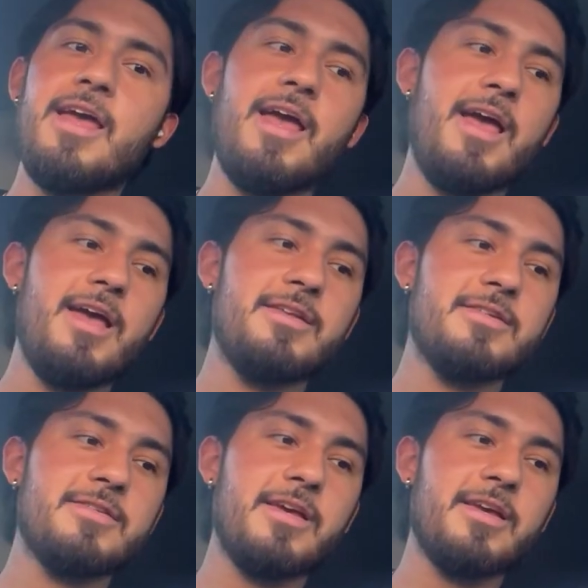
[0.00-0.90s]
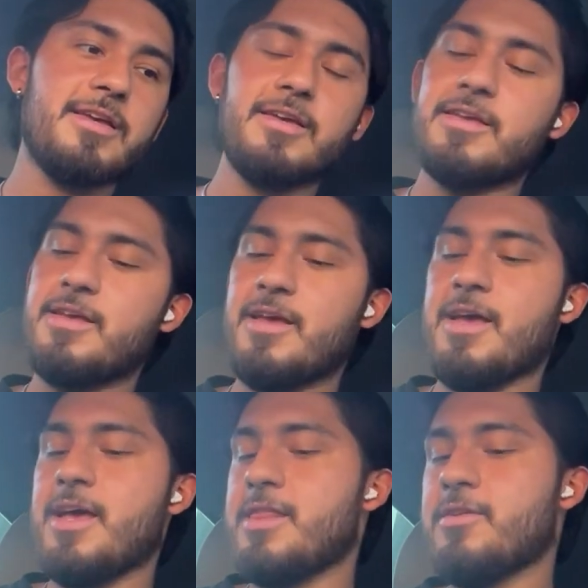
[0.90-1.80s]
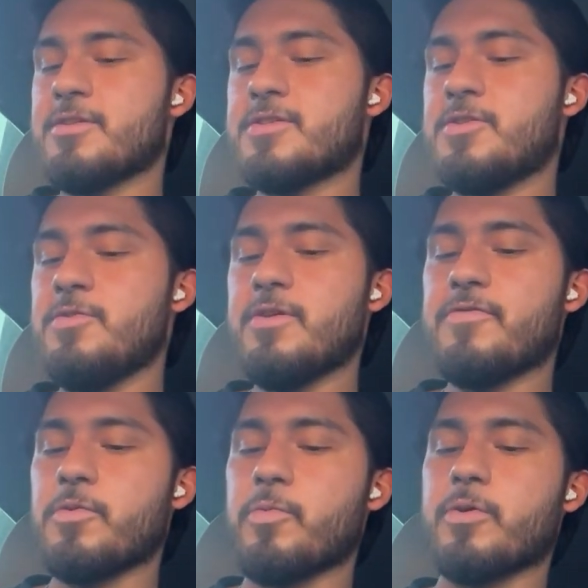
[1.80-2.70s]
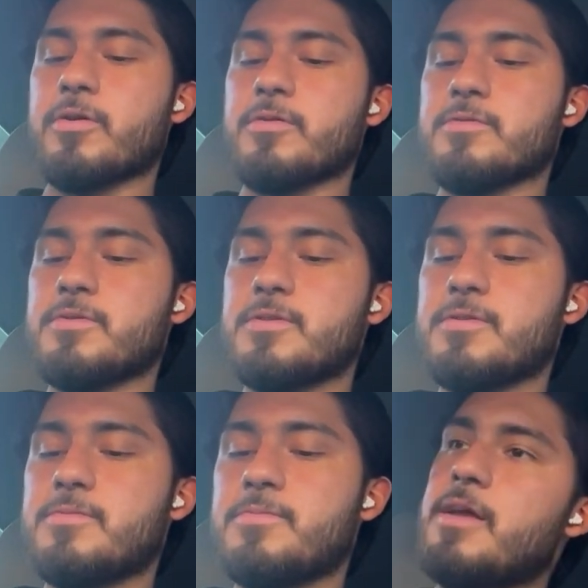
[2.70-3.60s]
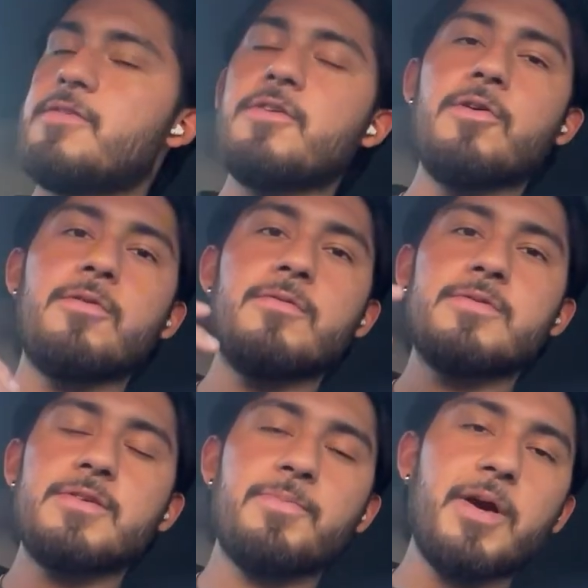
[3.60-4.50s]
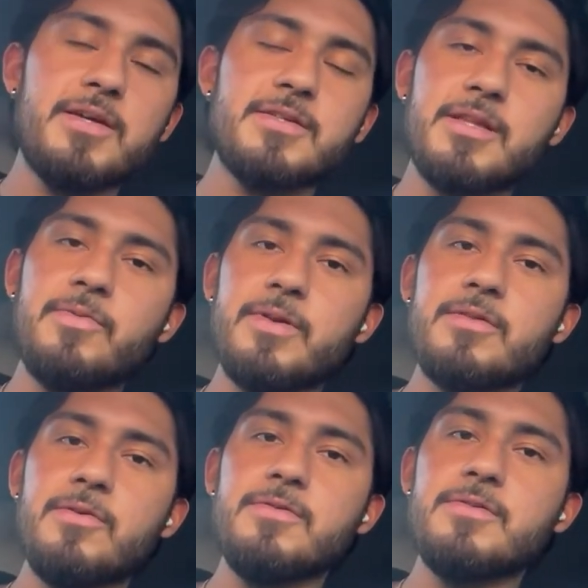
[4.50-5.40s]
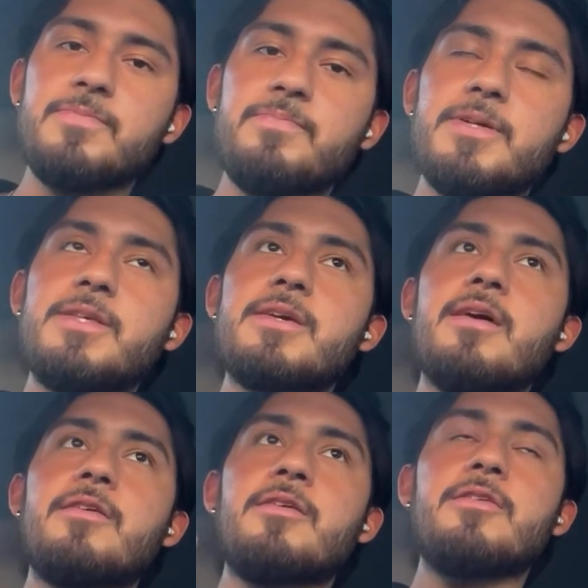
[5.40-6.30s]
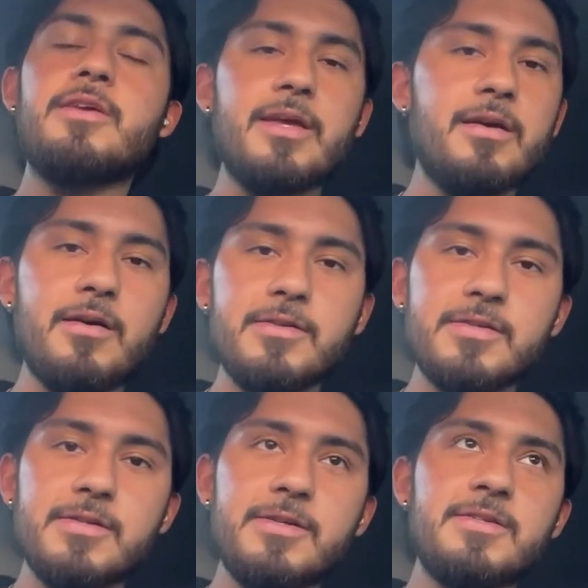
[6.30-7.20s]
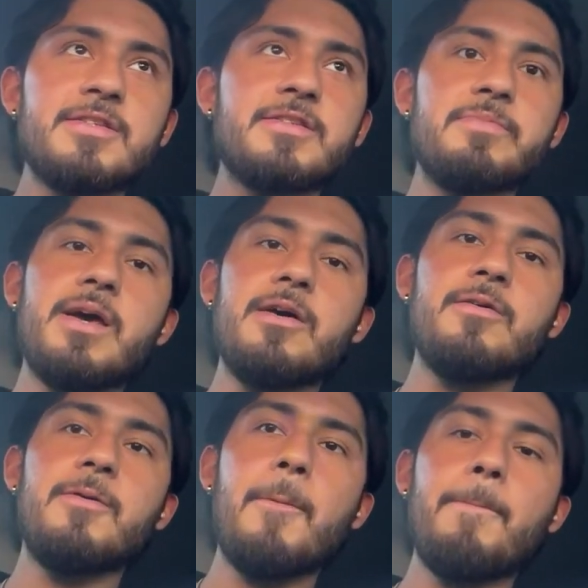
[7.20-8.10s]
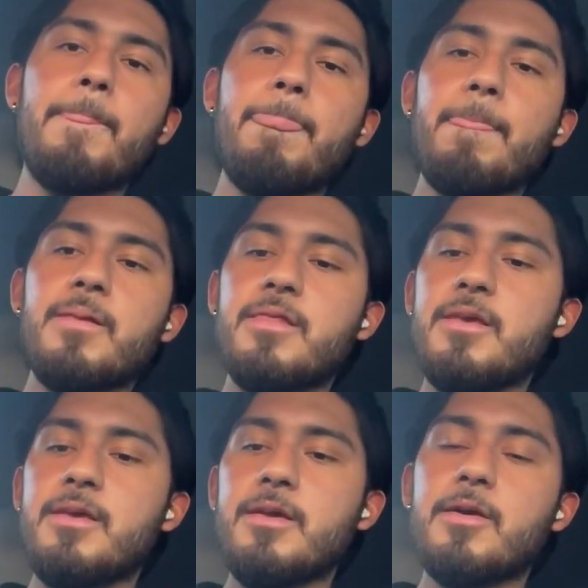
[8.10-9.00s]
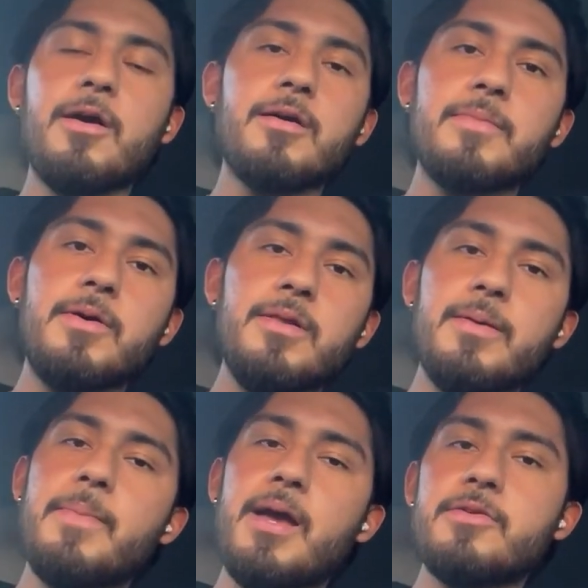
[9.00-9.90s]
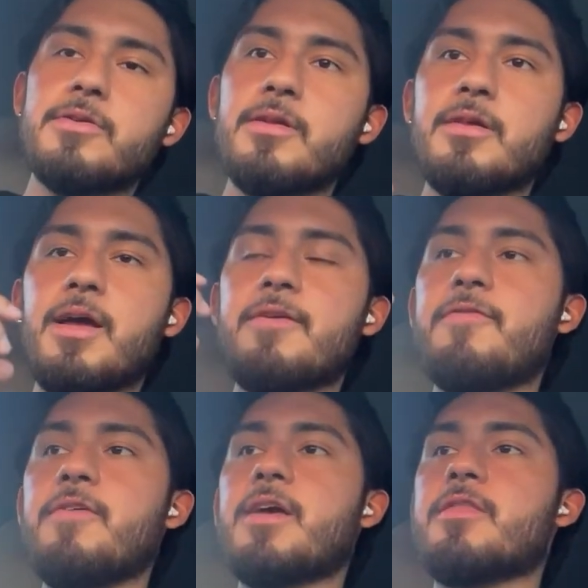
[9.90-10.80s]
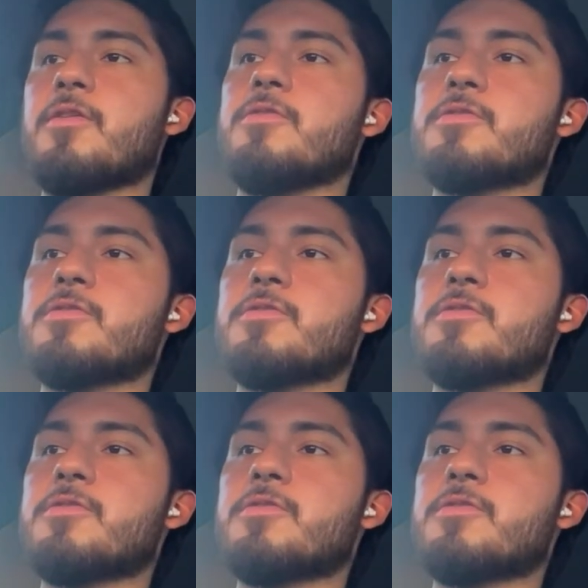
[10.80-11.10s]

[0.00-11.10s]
and just like, they're just two different worlds. And so surprisingly, with those put together, you can honestly smell the caramel and the mandarin a lot. I feel like those